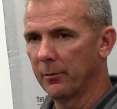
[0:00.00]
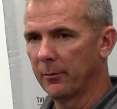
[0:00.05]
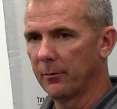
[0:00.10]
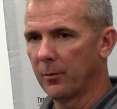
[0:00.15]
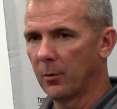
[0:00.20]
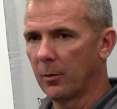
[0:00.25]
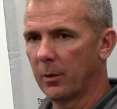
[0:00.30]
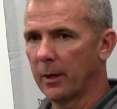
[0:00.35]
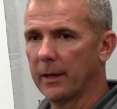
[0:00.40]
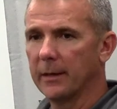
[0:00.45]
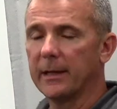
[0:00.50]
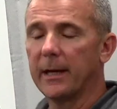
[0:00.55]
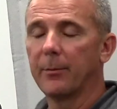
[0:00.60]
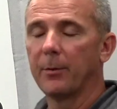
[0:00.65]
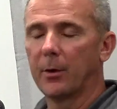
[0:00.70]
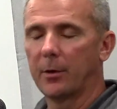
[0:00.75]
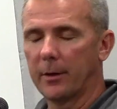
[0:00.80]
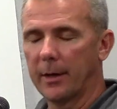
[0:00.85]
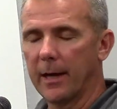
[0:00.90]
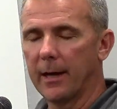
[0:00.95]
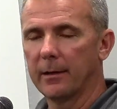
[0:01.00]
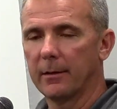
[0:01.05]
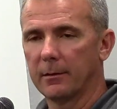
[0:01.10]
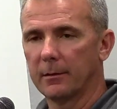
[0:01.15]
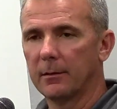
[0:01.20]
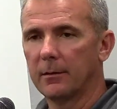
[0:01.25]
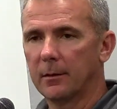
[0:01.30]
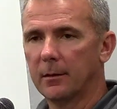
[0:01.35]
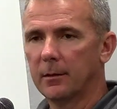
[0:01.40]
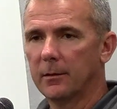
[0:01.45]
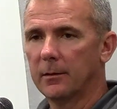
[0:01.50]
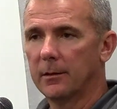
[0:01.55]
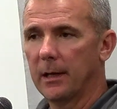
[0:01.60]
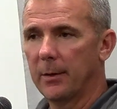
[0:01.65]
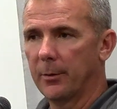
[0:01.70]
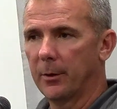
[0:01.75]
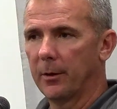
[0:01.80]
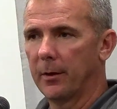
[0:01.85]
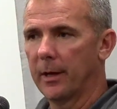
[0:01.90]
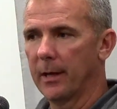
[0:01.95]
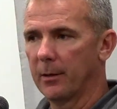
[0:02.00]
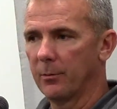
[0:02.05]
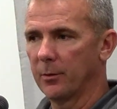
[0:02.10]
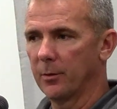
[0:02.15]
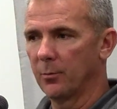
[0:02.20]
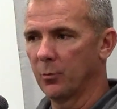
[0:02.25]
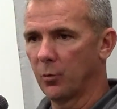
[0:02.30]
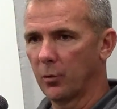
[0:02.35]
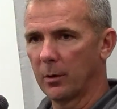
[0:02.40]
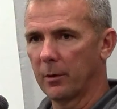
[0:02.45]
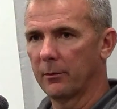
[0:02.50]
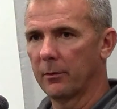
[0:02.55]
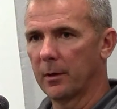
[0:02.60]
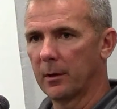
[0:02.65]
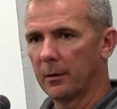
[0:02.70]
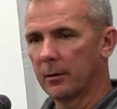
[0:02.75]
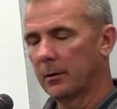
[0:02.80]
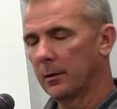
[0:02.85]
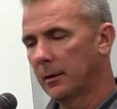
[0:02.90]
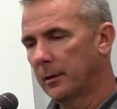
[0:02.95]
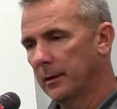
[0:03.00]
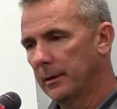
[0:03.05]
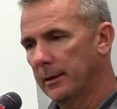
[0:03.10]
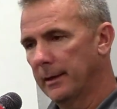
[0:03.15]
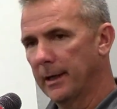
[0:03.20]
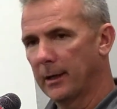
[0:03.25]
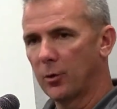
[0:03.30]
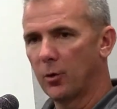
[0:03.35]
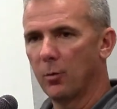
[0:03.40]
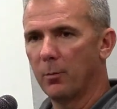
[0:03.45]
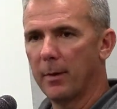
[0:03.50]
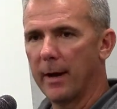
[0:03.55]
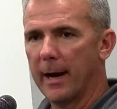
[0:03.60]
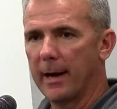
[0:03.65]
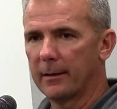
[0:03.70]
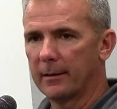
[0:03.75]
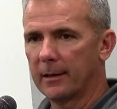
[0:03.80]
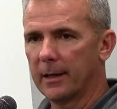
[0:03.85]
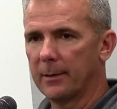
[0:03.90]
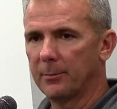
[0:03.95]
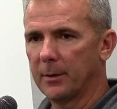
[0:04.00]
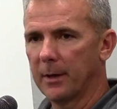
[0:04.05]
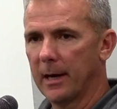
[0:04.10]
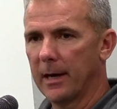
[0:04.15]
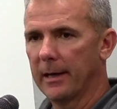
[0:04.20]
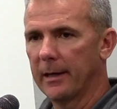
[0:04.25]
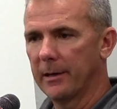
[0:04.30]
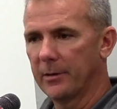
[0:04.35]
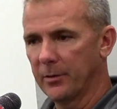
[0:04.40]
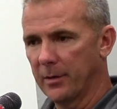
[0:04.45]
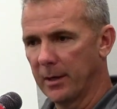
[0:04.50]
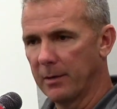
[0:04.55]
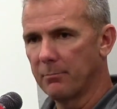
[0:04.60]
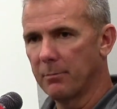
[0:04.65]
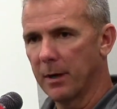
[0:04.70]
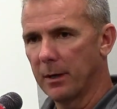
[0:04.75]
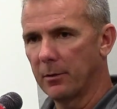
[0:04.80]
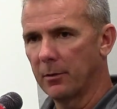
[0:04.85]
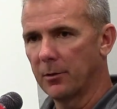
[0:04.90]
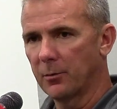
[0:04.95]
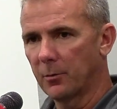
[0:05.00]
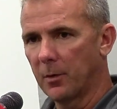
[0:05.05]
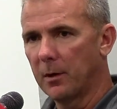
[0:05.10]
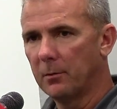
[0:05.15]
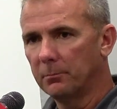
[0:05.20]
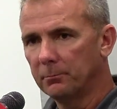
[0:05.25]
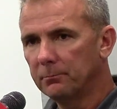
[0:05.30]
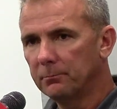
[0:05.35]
forward. And Damon Arnett. Damon Arnett was more of a nickel back type guy, and he's getting better as well.